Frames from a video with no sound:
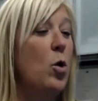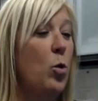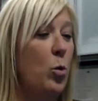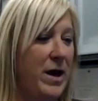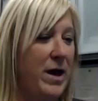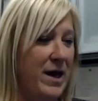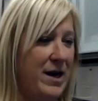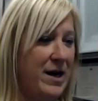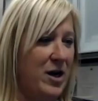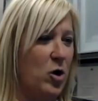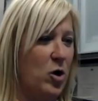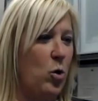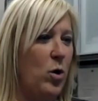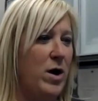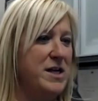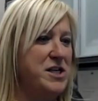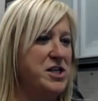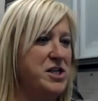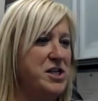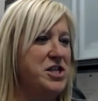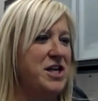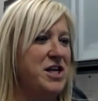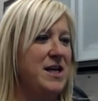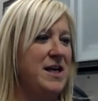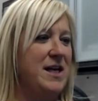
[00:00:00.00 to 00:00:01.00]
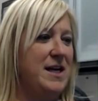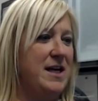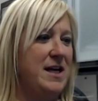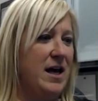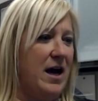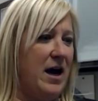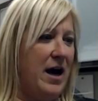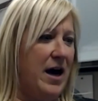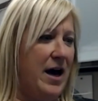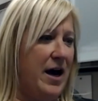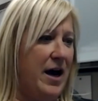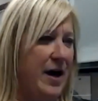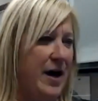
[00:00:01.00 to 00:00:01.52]
We had a question,
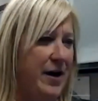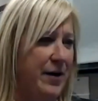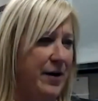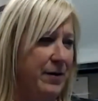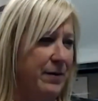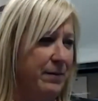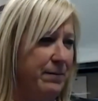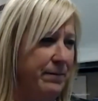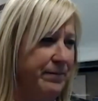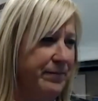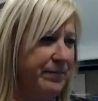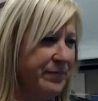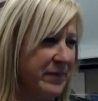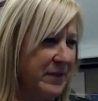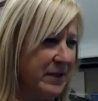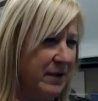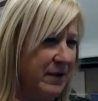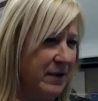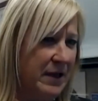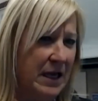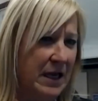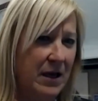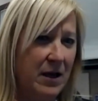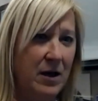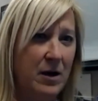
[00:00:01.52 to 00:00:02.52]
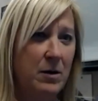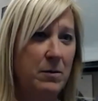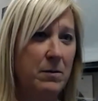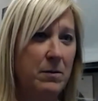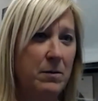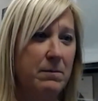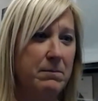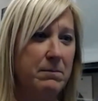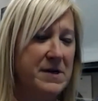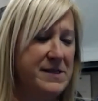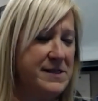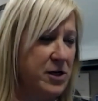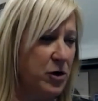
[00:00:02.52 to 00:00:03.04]
Mr.
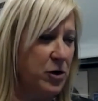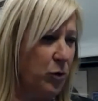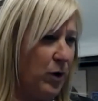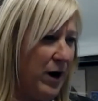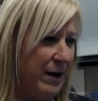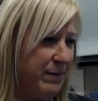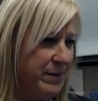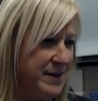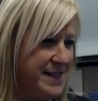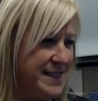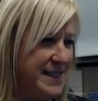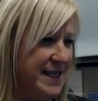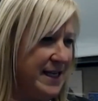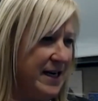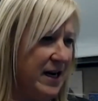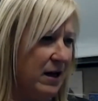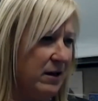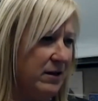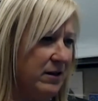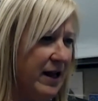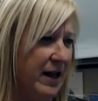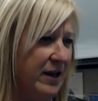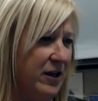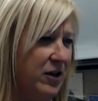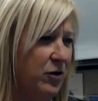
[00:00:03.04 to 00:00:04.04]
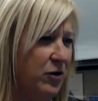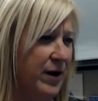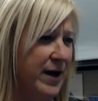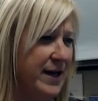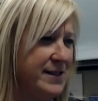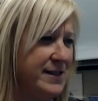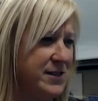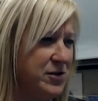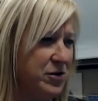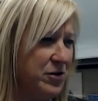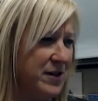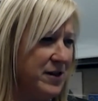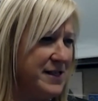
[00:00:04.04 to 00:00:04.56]
Robinson, I'll let you
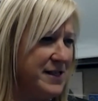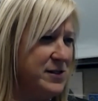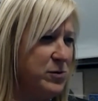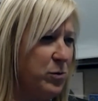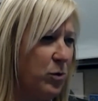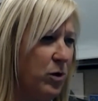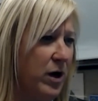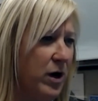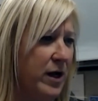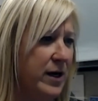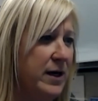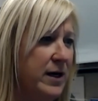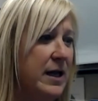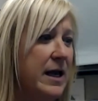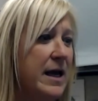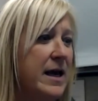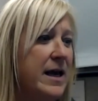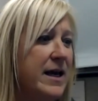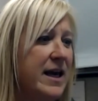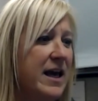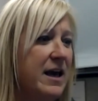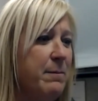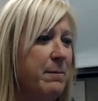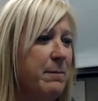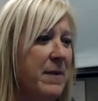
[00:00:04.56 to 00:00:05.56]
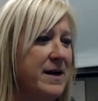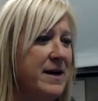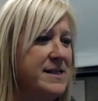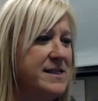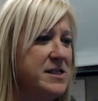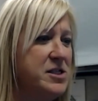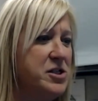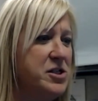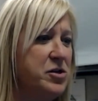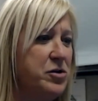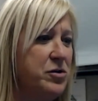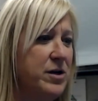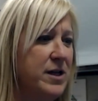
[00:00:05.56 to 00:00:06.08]
answer this one. Can my
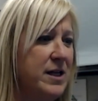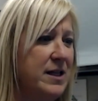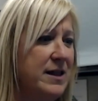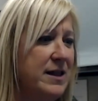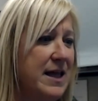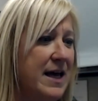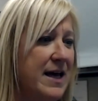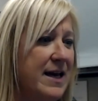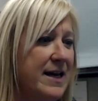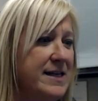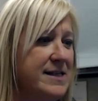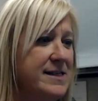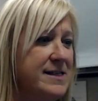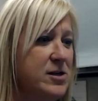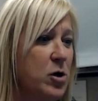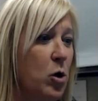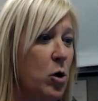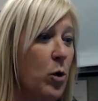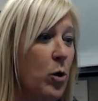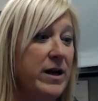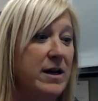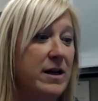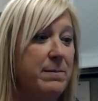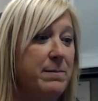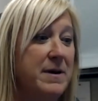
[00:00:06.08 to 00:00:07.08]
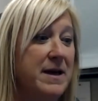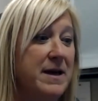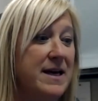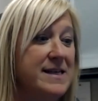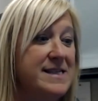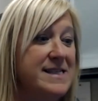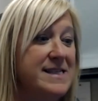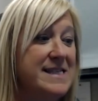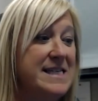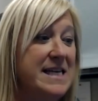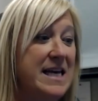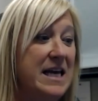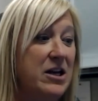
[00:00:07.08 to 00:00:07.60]
student that is going to be
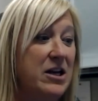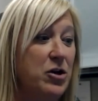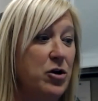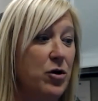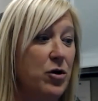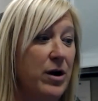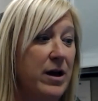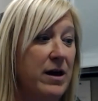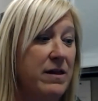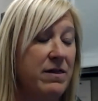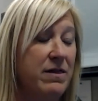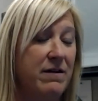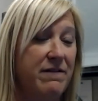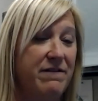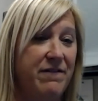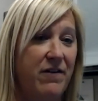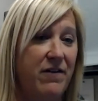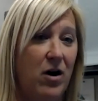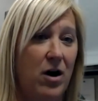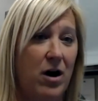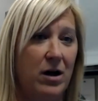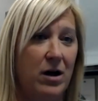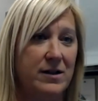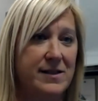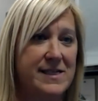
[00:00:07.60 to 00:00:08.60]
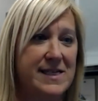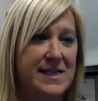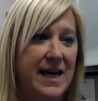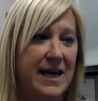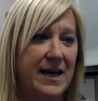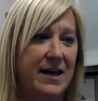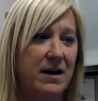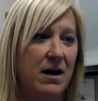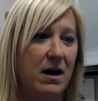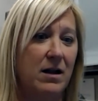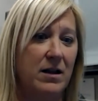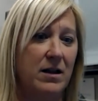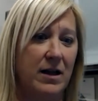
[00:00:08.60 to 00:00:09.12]
a senior in the fall
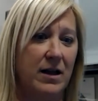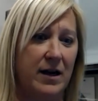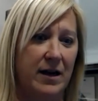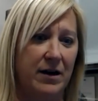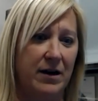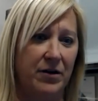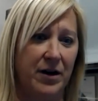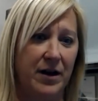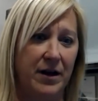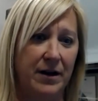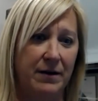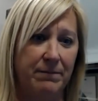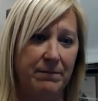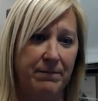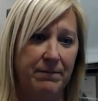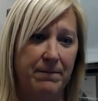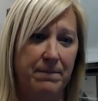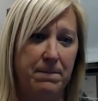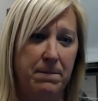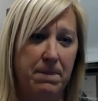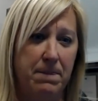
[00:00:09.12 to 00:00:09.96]
take culinary?